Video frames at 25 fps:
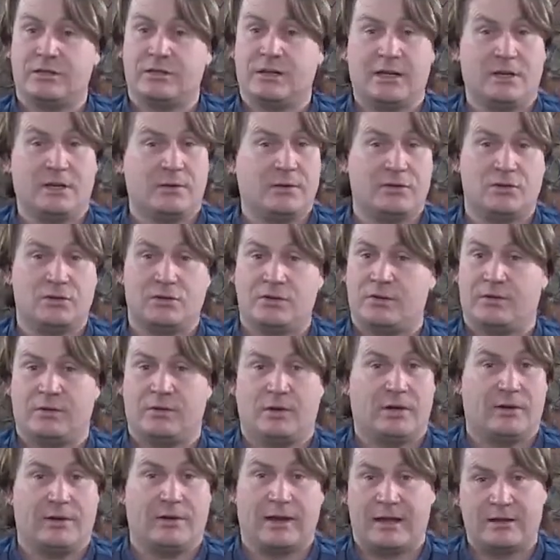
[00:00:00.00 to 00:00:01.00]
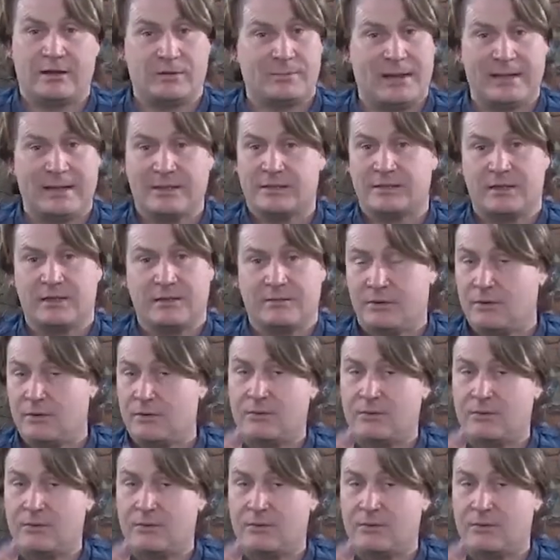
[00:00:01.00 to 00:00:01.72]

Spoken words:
Any questions you've got on houseplants that you've got,